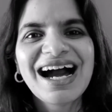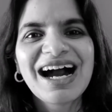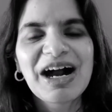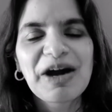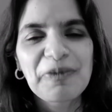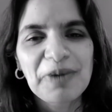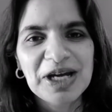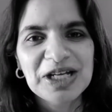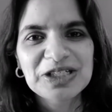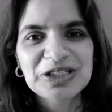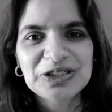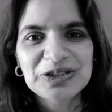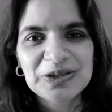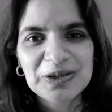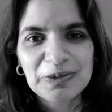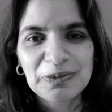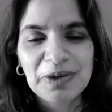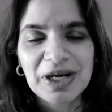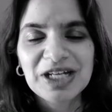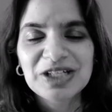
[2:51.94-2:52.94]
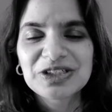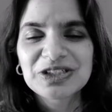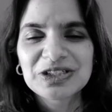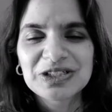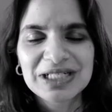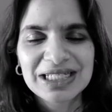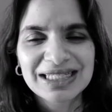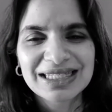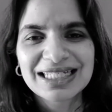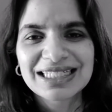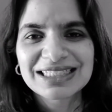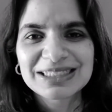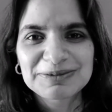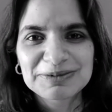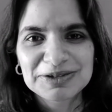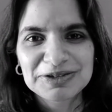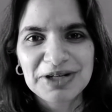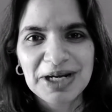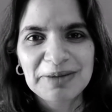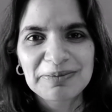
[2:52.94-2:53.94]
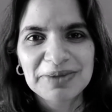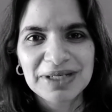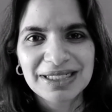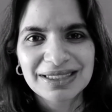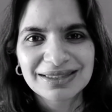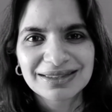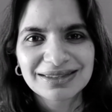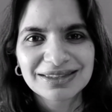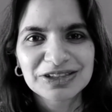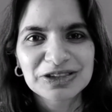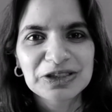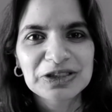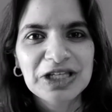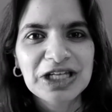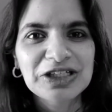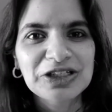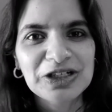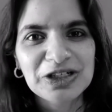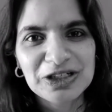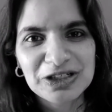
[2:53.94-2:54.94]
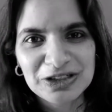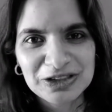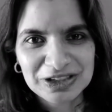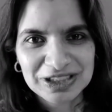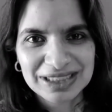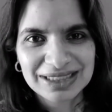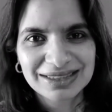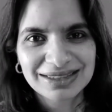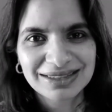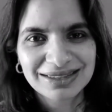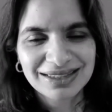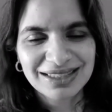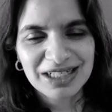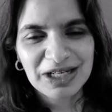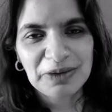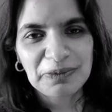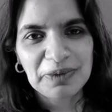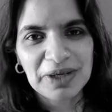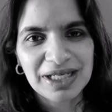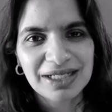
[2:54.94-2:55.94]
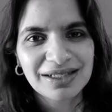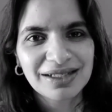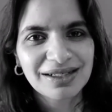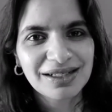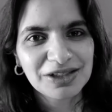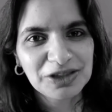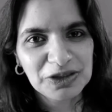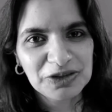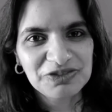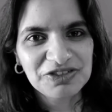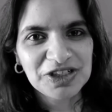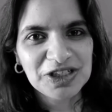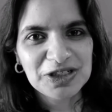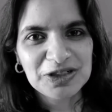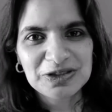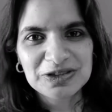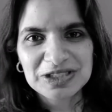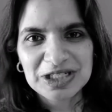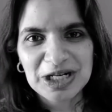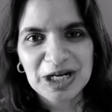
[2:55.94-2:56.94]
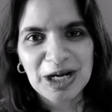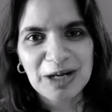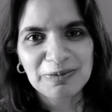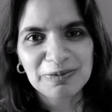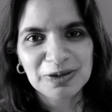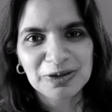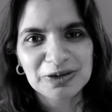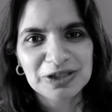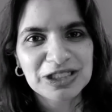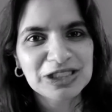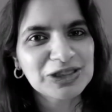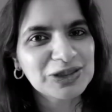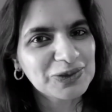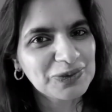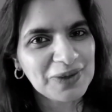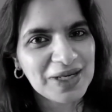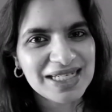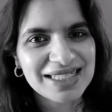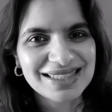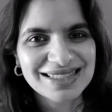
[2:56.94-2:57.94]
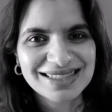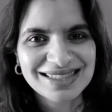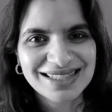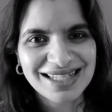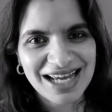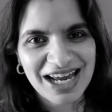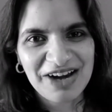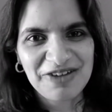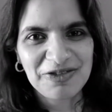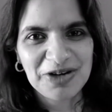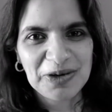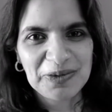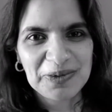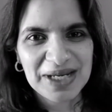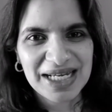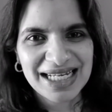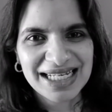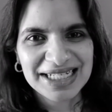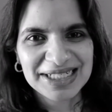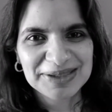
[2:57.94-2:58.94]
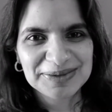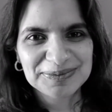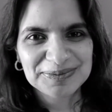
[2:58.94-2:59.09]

Why don't you hit that subscribe button so that you're alerted when new videos are uploaded twice every week.